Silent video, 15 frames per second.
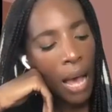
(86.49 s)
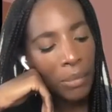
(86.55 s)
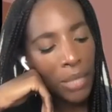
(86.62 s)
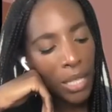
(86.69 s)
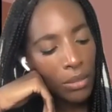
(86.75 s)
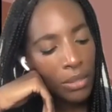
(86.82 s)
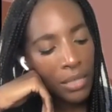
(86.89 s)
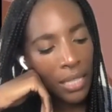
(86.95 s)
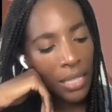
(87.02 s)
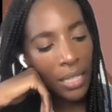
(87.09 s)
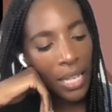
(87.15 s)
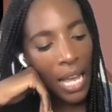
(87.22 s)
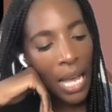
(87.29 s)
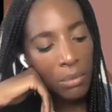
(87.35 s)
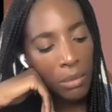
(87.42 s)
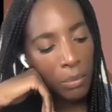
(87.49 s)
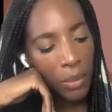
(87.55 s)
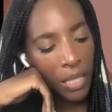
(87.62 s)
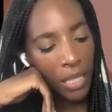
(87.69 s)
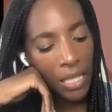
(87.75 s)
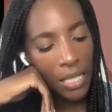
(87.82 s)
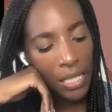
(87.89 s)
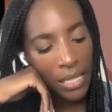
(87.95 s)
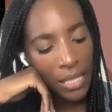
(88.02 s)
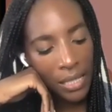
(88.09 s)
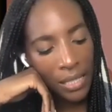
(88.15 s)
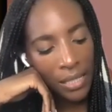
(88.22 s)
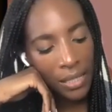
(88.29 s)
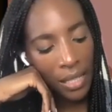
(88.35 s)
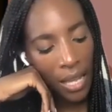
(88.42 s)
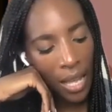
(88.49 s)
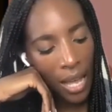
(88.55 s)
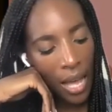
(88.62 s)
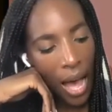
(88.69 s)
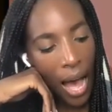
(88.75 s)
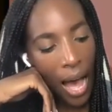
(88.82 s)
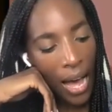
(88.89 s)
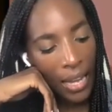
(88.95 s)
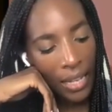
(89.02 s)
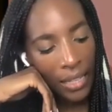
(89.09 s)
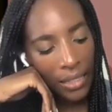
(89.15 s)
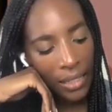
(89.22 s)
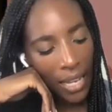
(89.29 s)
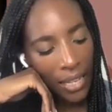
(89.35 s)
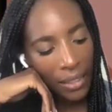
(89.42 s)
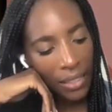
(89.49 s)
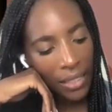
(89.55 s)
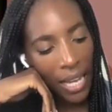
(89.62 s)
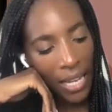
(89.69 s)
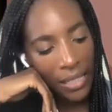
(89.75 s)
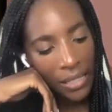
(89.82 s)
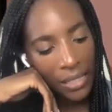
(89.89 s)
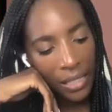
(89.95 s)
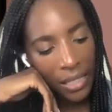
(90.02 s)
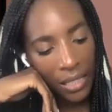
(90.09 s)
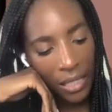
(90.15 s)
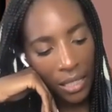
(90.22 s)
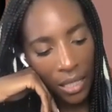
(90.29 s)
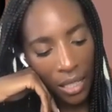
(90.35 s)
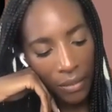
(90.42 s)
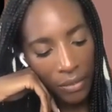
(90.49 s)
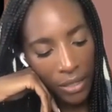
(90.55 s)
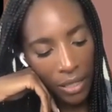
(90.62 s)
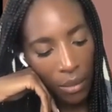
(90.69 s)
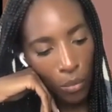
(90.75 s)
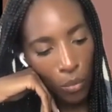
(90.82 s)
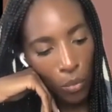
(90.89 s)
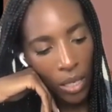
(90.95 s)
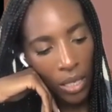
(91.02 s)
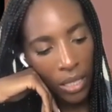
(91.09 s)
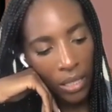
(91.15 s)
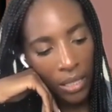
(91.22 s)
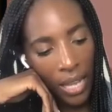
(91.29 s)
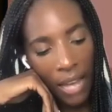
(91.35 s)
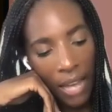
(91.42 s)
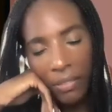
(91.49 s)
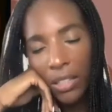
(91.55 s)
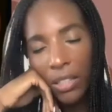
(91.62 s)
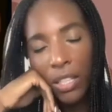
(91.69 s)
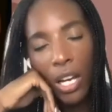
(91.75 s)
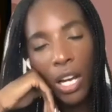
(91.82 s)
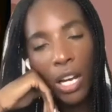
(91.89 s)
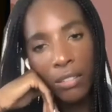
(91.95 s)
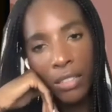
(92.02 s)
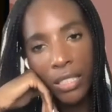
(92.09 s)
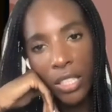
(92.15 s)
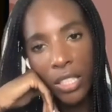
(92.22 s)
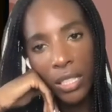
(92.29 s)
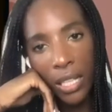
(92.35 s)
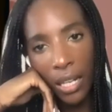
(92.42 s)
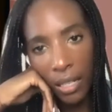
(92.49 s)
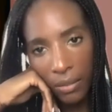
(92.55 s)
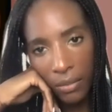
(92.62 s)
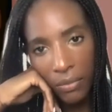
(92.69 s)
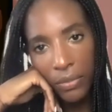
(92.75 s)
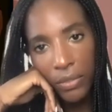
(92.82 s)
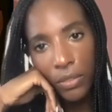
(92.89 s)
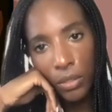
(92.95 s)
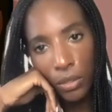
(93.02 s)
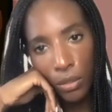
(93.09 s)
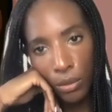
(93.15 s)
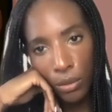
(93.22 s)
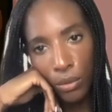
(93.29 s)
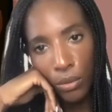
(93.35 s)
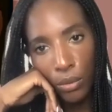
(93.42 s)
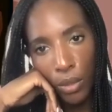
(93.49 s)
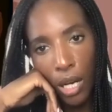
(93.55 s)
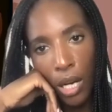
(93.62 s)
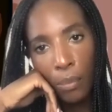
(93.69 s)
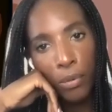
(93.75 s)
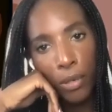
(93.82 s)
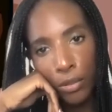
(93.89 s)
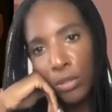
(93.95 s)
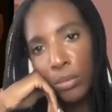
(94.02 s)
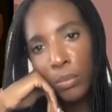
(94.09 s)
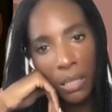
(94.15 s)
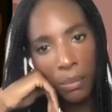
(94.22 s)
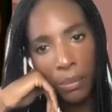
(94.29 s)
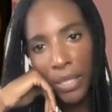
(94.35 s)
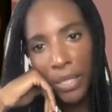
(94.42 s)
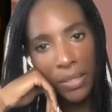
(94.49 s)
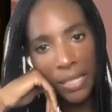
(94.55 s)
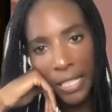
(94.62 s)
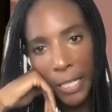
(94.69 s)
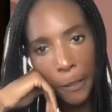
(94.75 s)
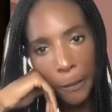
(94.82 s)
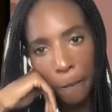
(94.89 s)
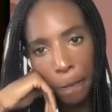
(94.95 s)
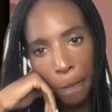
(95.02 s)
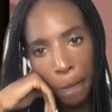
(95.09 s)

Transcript: I'm not on dating apps because I like the idea of someone having the courage enough to approach me in person.